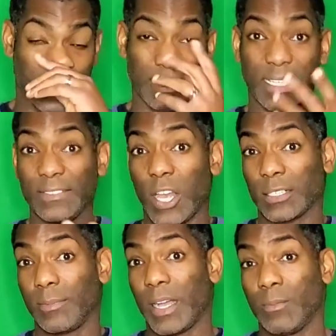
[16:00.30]
things I
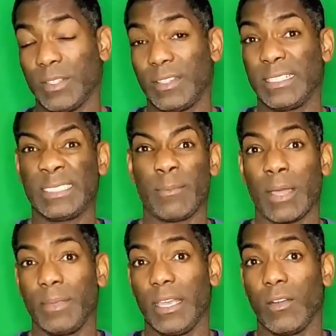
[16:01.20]
talked about, but things that
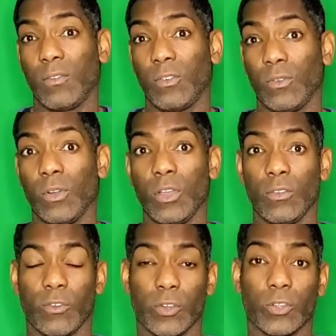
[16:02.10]
might be helpful
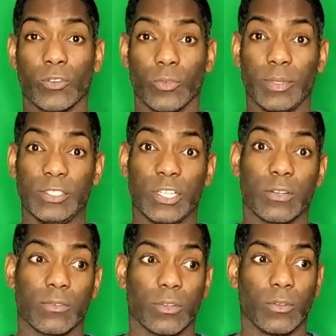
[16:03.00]
for your group in
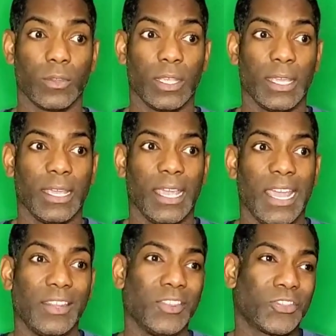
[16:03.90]
general.
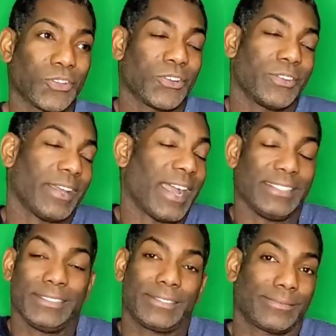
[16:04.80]
And then third,
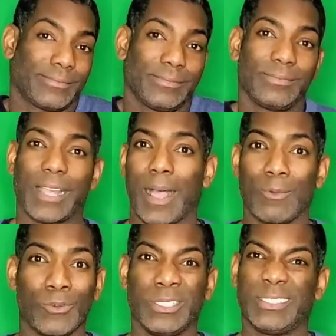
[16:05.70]
I'm
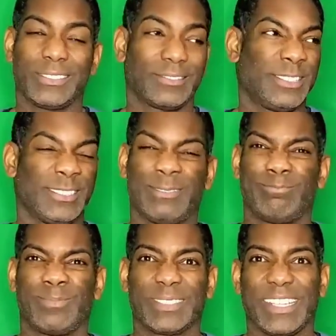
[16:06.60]
always
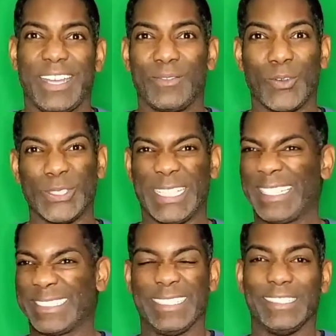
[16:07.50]

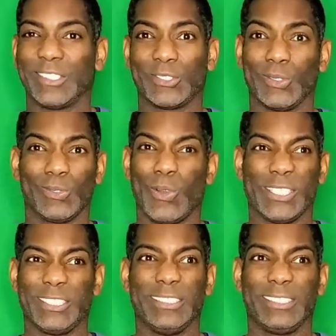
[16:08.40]
asking additional
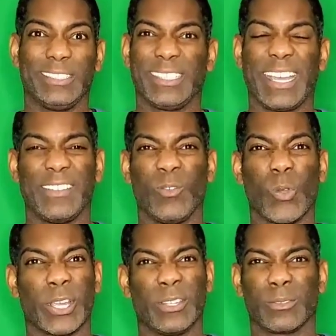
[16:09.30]
questions and kind of
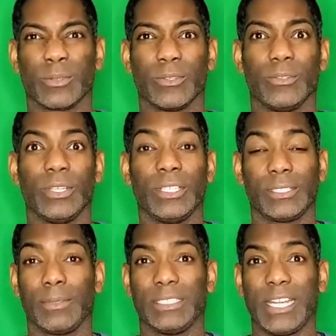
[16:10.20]
working through
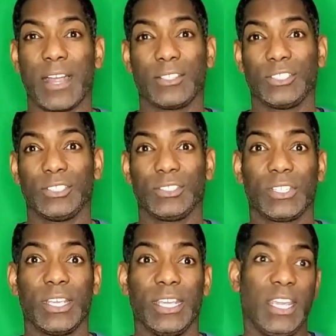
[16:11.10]
some of the challenges.
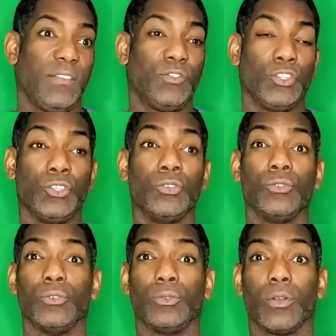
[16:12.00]
If
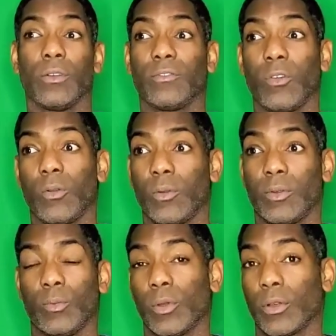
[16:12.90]
you, going
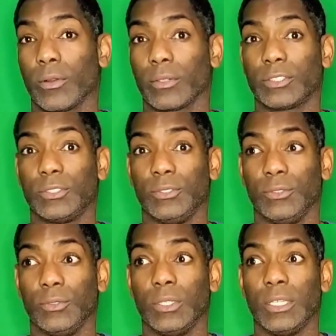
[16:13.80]
forward, were
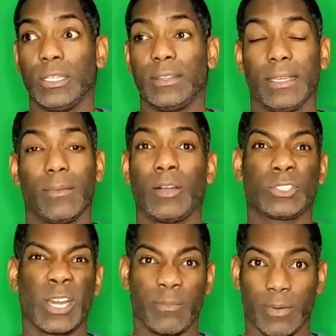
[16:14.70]
to think about
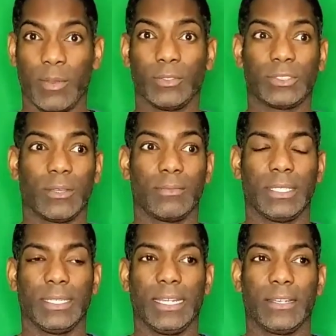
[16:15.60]
trying to promote
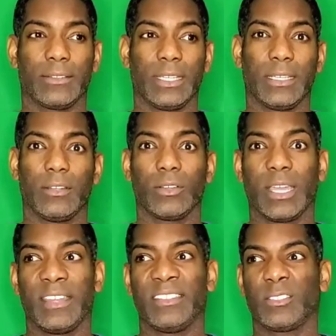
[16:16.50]
something and you're thinking,
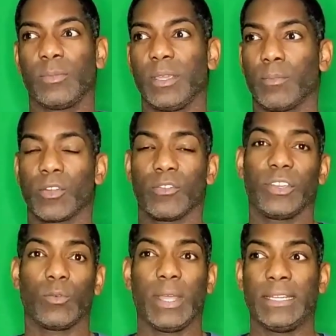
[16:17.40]
okay, this would be a
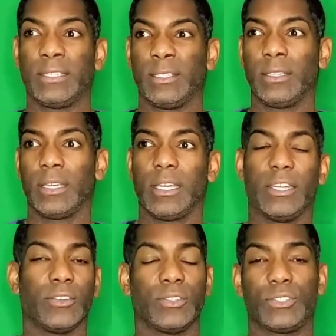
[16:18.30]
perfect way to
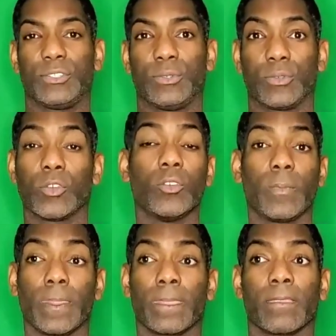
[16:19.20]
introduce you to a group,
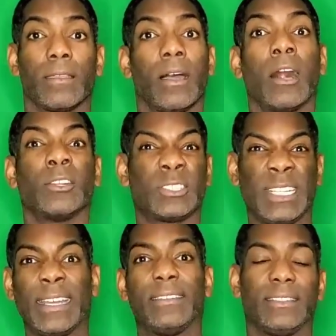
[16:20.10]

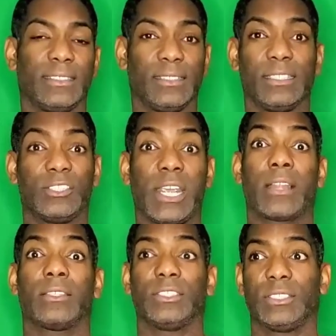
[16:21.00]
understand the
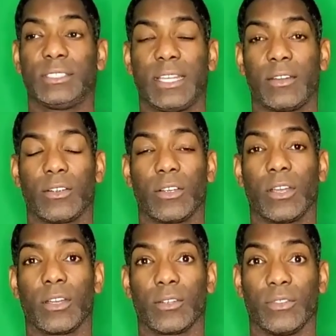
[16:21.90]
challenges that
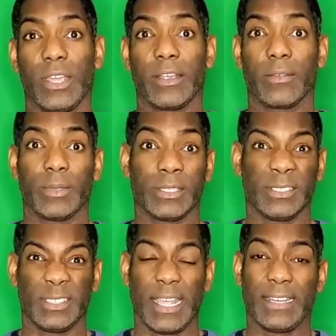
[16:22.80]
are there,
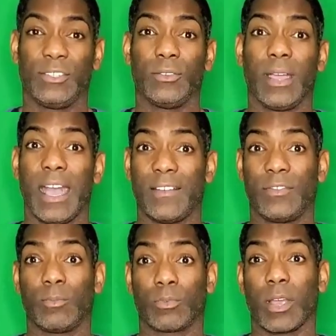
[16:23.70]
because they do have
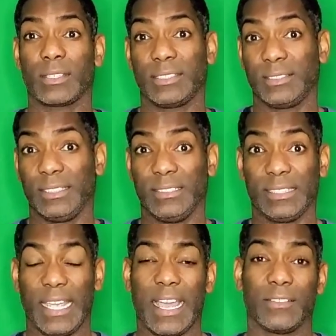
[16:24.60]
processes,
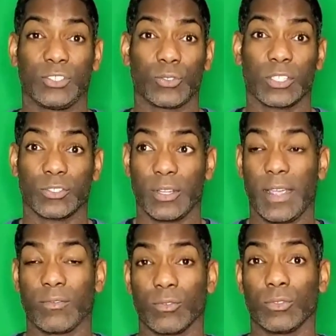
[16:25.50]
they have structure, they
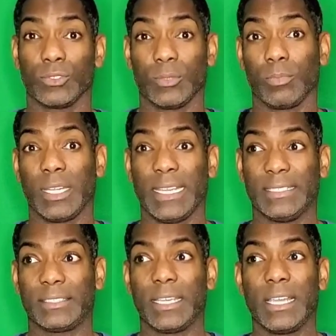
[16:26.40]
have rules in
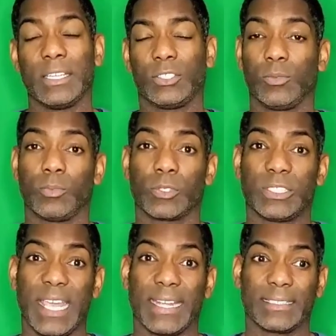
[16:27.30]
place to
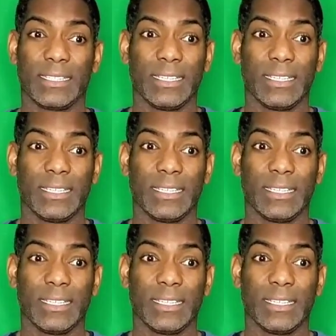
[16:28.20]
protect